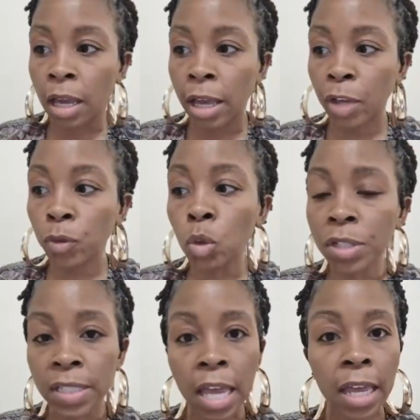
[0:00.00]
if you
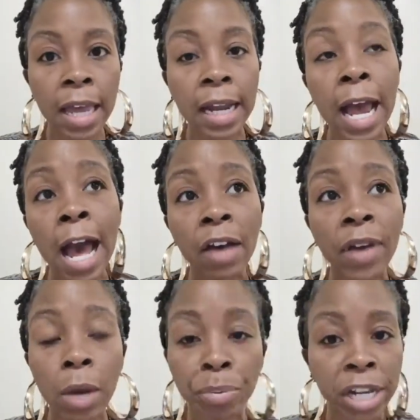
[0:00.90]
stay at a high
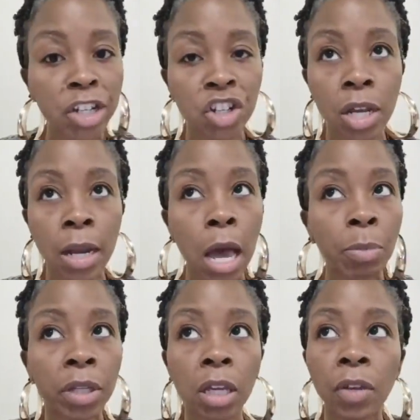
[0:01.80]
vibration, I
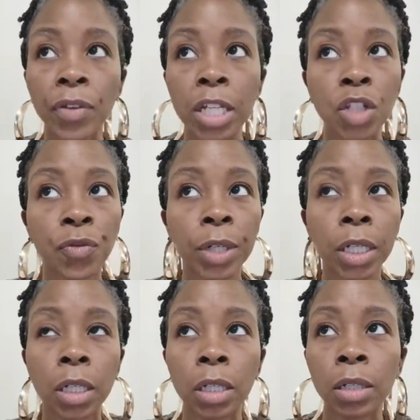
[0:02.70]
believe is
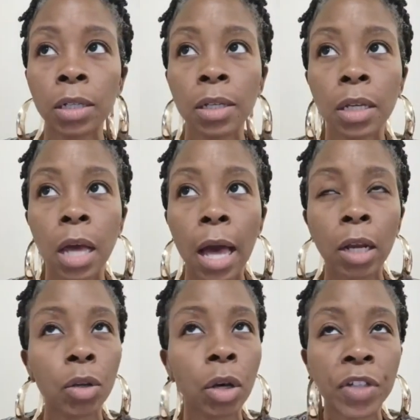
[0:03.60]
for, I
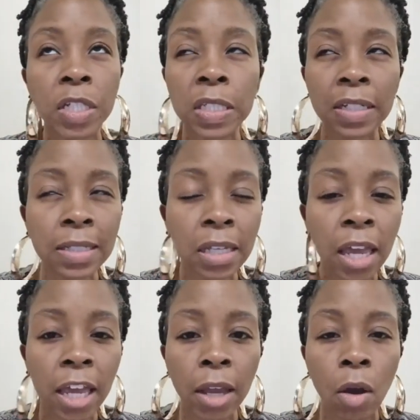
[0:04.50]
don't know if it's
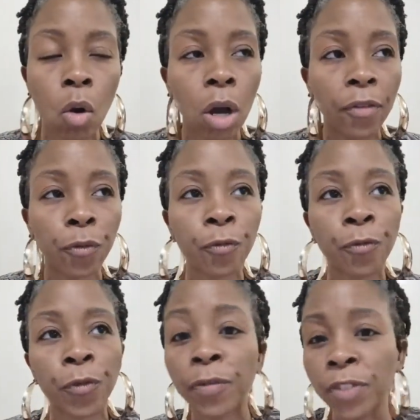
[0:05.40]
68 or
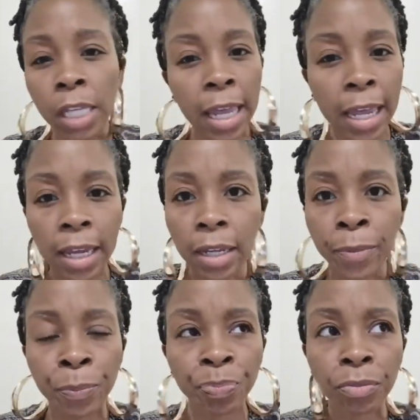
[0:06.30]
58